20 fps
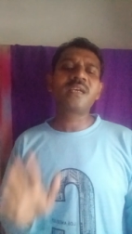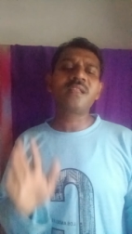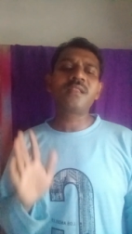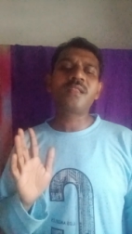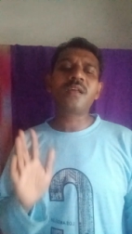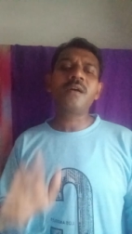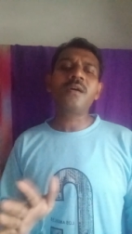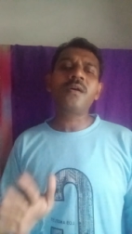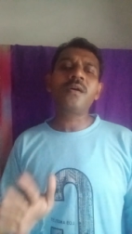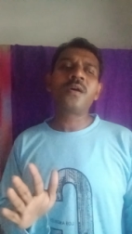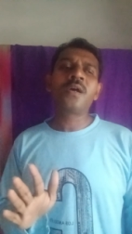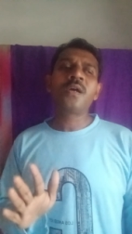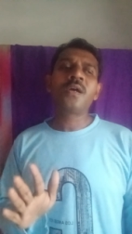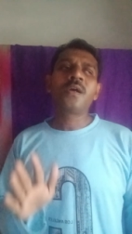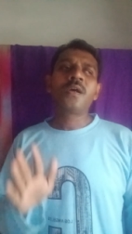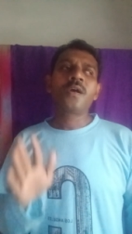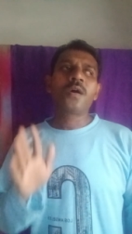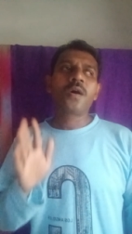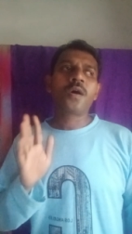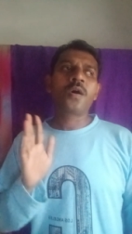the
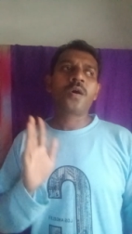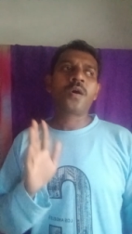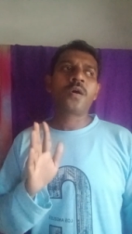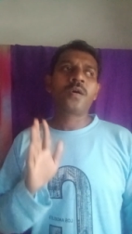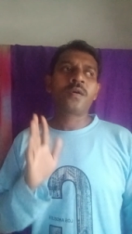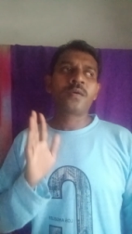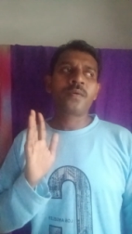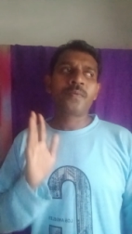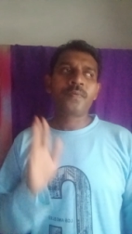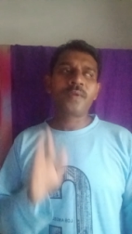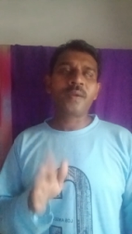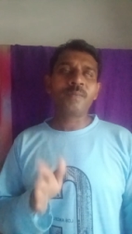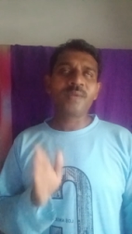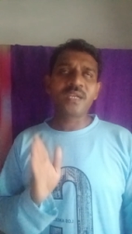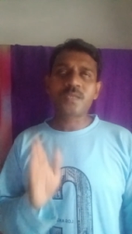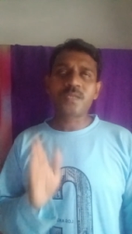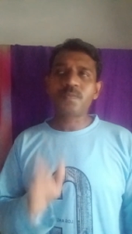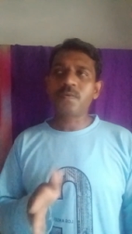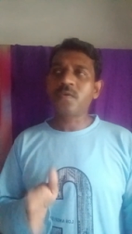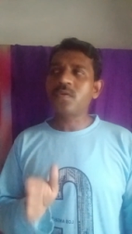from
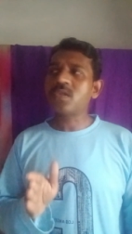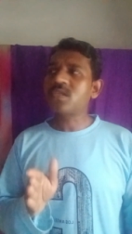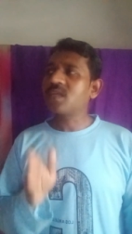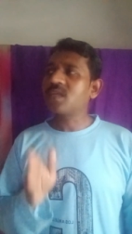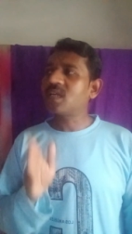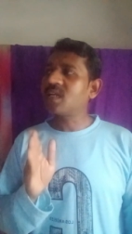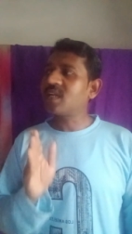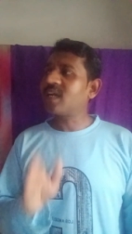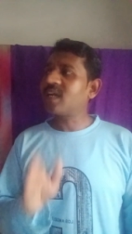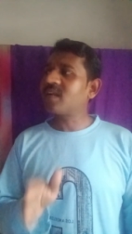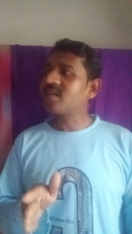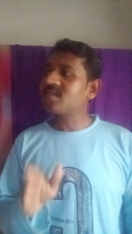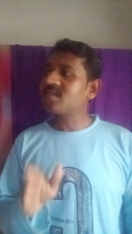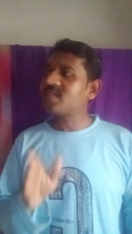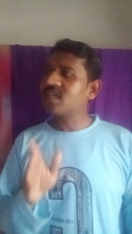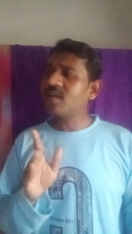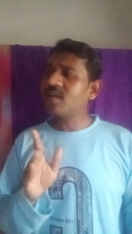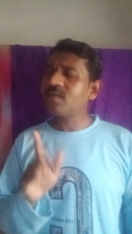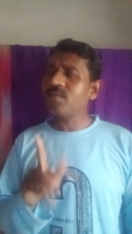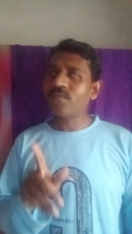his post, he can
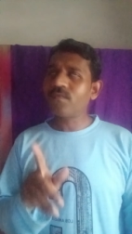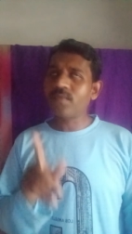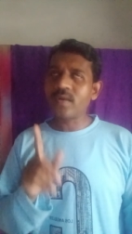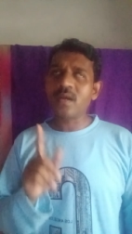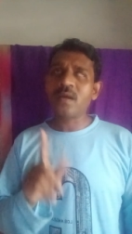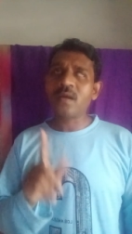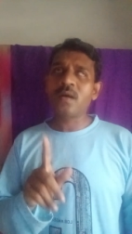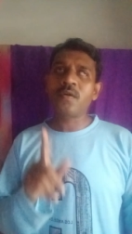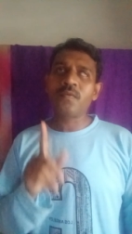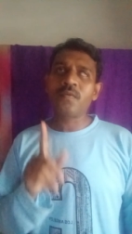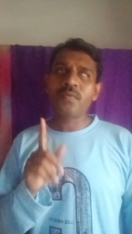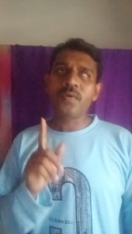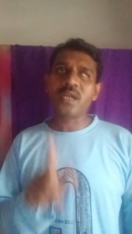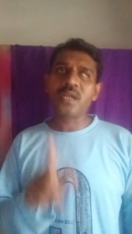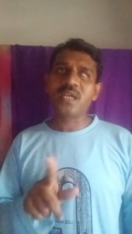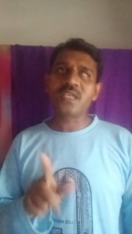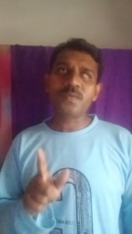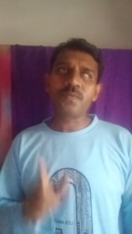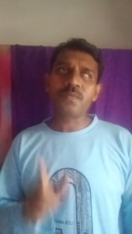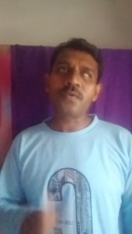resign for
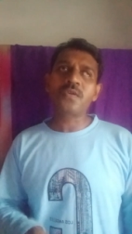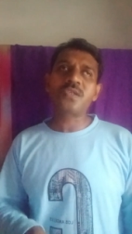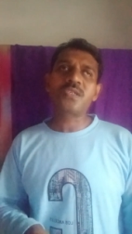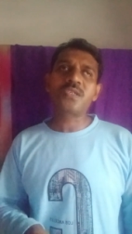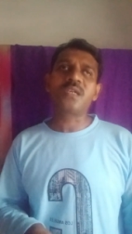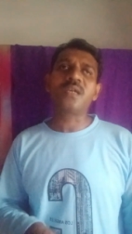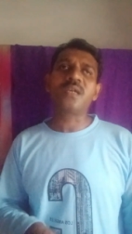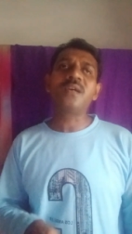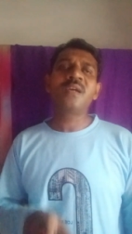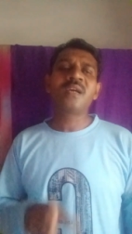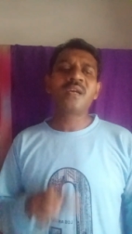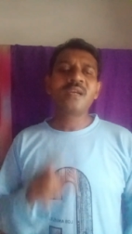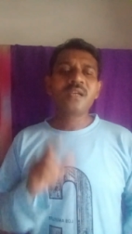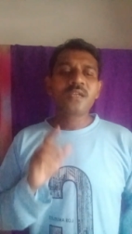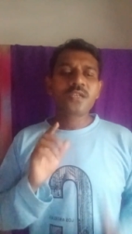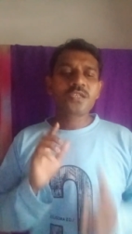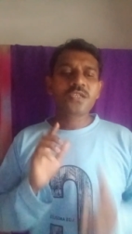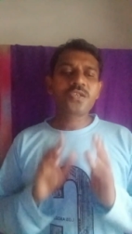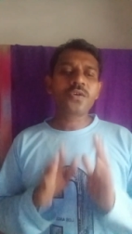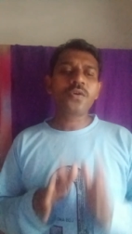his post.
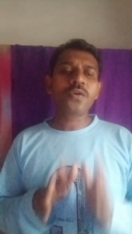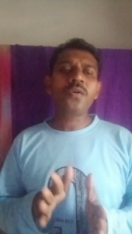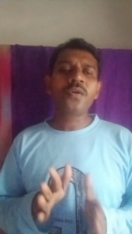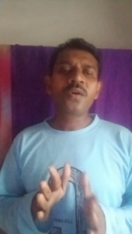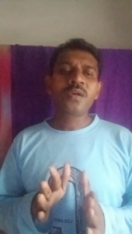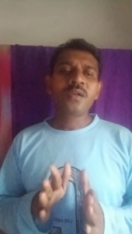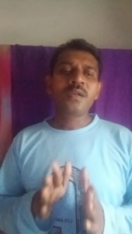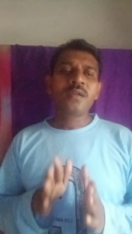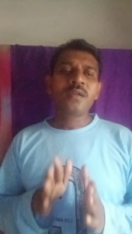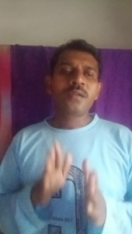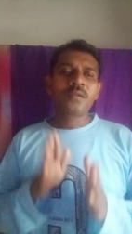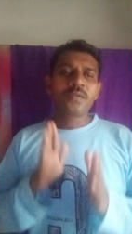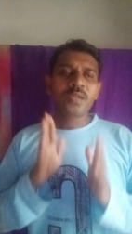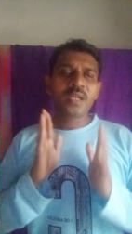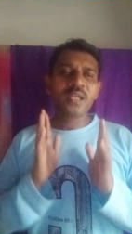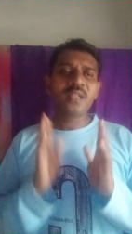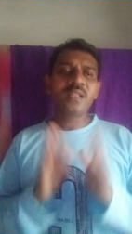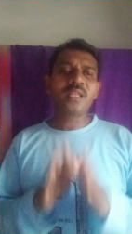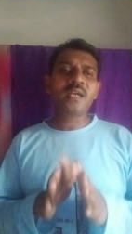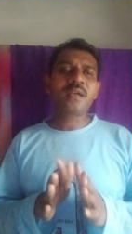So
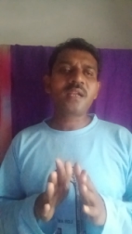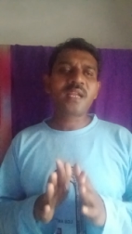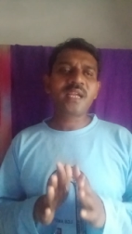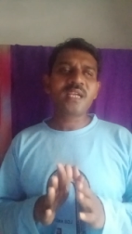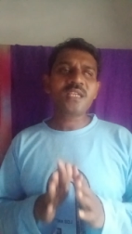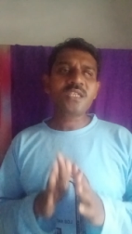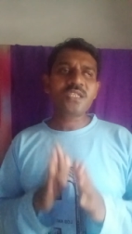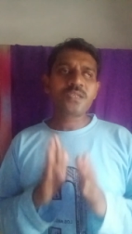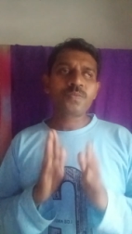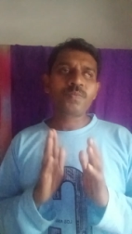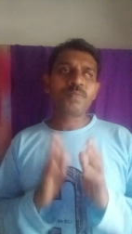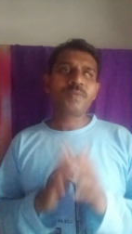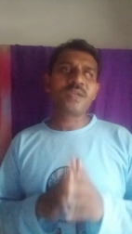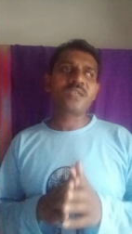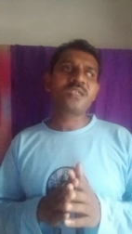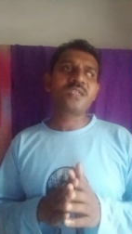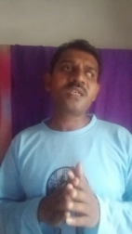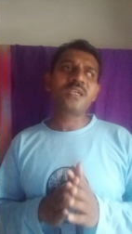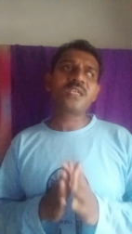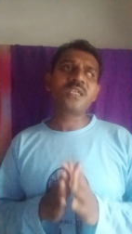in that case
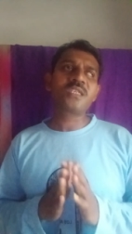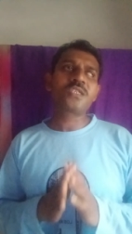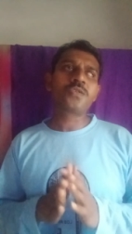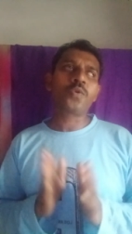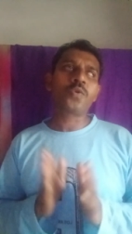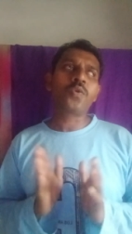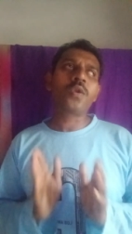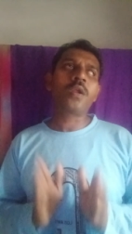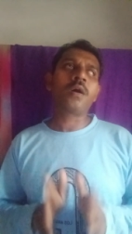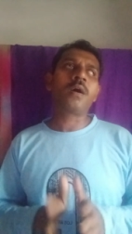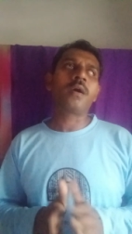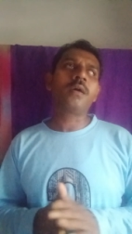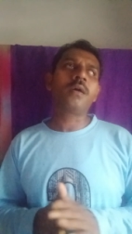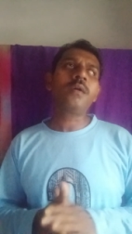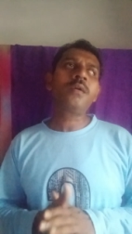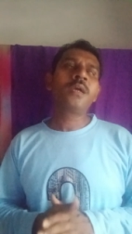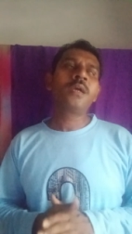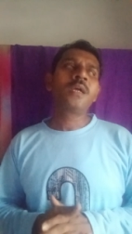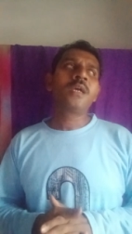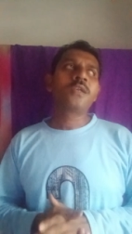president is no longer.
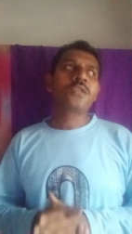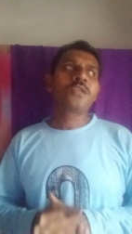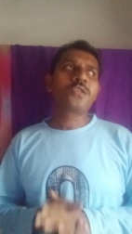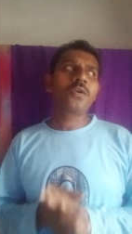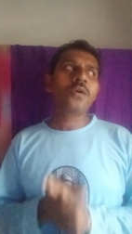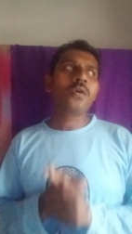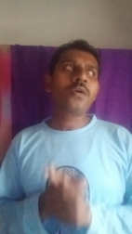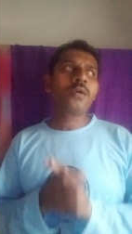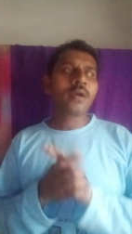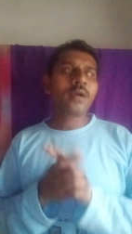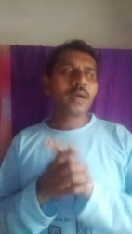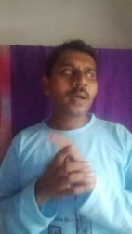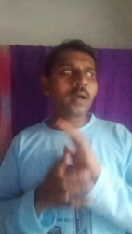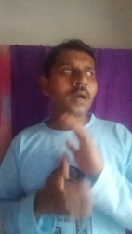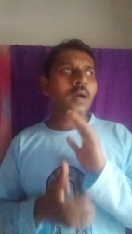So